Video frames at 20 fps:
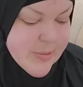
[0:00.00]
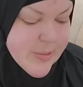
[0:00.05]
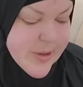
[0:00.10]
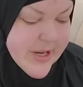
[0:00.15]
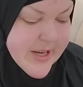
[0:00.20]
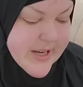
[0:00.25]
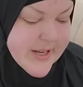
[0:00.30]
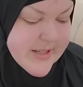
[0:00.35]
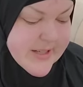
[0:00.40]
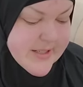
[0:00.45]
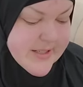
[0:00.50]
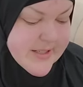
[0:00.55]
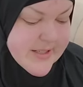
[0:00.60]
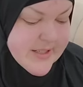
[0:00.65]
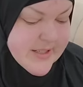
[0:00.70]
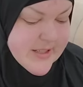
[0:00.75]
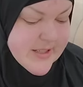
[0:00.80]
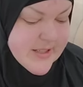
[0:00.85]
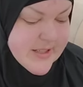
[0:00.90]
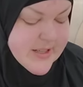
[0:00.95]
But
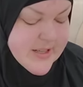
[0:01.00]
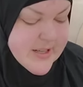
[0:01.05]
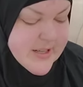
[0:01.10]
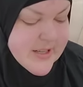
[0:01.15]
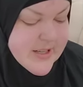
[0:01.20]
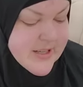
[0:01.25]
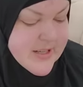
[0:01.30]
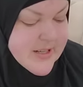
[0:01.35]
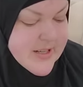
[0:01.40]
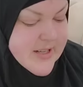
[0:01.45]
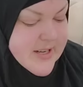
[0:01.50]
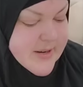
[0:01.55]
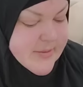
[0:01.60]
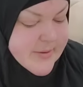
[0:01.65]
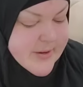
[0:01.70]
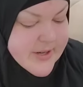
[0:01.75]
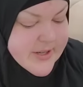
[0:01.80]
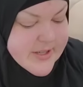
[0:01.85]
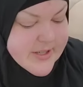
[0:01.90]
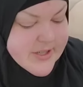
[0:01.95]
yeah,
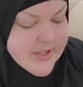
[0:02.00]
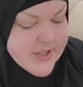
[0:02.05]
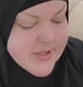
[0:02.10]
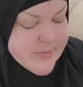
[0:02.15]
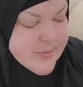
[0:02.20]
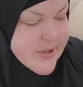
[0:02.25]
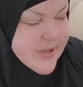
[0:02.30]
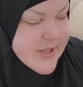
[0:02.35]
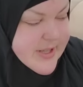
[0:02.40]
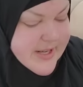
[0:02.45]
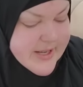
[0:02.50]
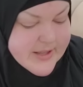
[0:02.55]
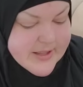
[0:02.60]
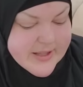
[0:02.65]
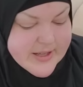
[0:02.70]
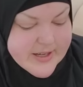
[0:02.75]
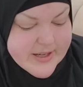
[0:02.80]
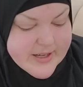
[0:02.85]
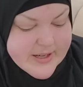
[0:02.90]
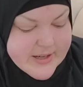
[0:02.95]
we're gonna just put that
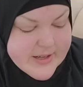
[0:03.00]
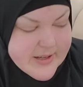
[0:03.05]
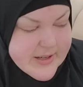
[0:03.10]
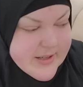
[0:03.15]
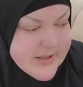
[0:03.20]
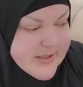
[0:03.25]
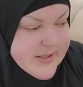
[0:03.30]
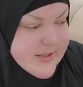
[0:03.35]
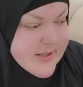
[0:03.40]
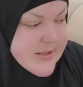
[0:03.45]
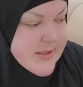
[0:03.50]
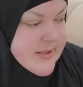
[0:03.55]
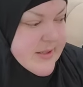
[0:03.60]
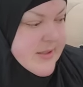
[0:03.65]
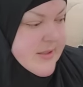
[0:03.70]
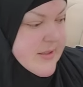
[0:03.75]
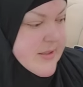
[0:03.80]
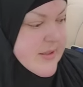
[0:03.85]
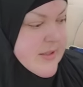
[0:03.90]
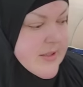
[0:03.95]
there.
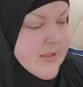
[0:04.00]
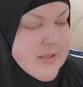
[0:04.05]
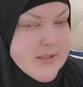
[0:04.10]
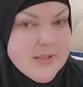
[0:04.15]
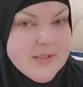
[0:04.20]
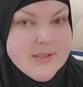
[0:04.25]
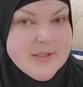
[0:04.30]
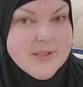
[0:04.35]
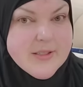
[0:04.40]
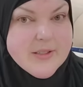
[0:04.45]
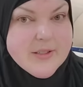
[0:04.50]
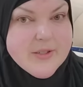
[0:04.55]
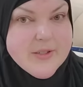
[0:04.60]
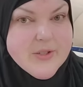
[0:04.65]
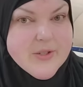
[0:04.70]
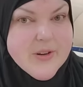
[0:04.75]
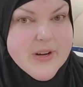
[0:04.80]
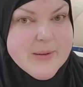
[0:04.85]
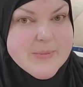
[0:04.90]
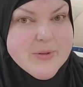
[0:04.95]
The little
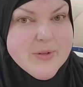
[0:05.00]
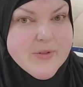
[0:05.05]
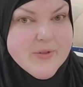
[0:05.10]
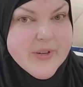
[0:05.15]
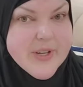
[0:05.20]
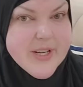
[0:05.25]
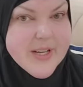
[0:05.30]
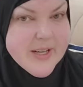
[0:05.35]
scraps over